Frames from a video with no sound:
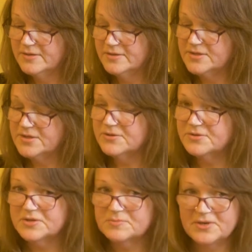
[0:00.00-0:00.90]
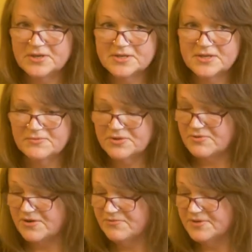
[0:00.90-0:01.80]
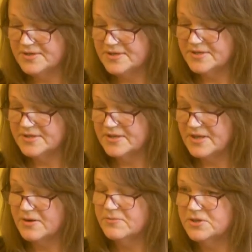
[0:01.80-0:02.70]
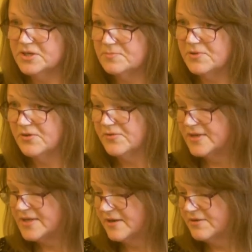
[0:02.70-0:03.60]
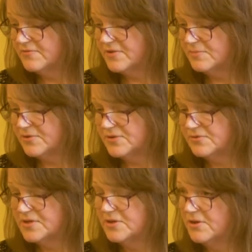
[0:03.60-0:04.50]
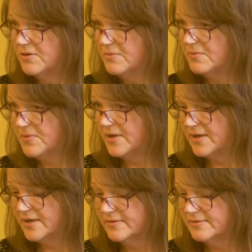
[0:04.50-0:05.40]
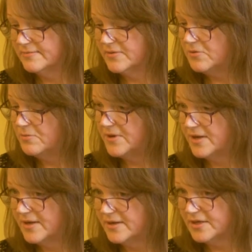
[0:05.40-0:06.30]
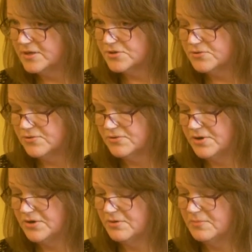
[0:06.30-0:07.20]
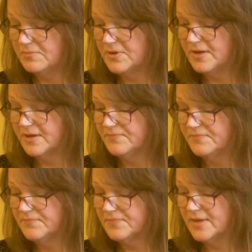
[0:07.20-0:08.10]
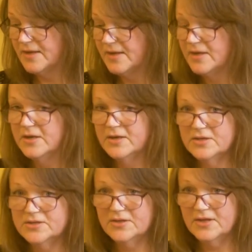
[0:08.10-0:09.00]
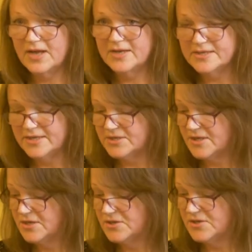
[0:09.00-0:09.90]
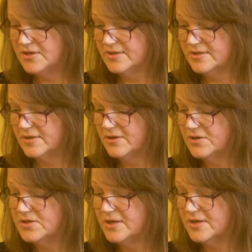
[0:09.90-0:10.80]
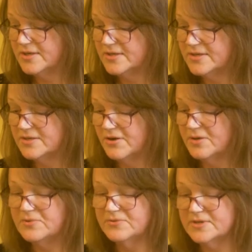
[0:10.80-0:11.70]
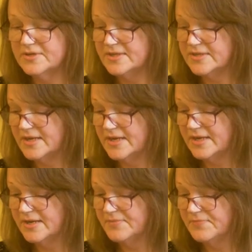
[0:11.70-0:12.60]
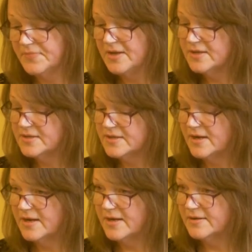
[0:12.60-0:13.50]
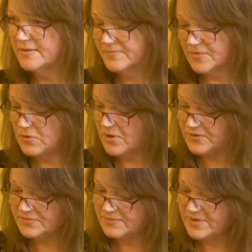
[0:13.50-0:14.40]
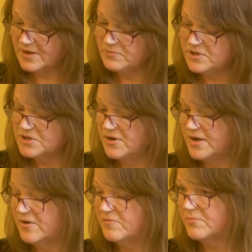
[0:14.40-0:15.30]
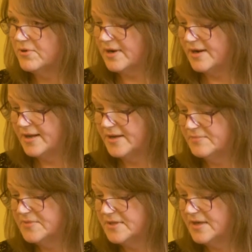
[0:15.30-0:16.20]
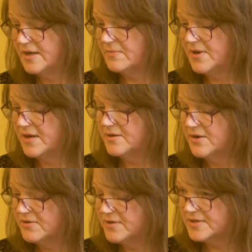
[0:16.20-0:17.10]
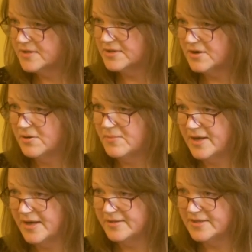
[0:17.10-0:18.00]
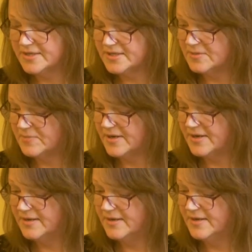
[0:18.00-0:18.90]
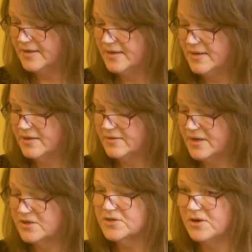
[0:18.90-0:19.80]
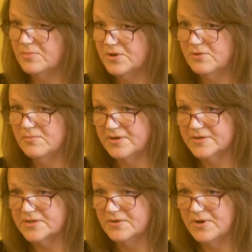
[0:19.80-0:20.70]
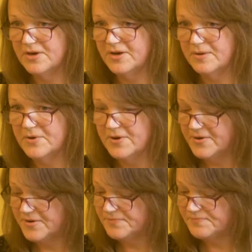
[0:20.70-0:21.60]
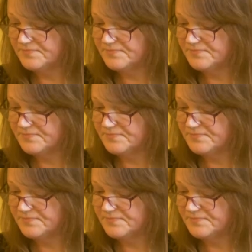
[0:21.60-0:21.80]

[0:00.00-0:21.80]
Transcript: The sutta is bursting with references to that which is beyond the death of the Buddha as a human being, albeit an extraordinary human being. To the end he teaches, urging his disciples to see, saying, quote, "That which I have proclaimed and made known as the Dharma and the discipline, that shall be your master when I am gone."